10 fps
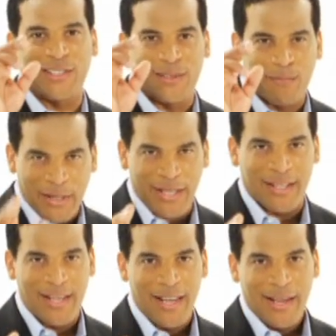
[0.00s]

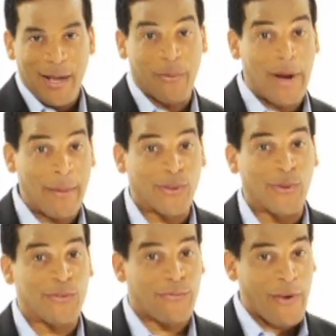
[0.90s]
speak. And perhaps
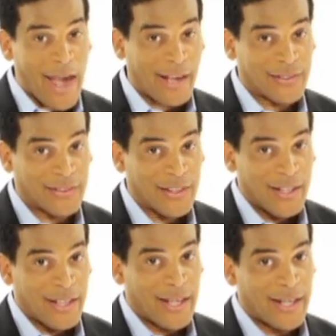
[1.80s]
those facts
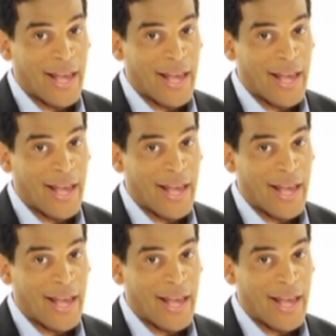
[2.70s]
can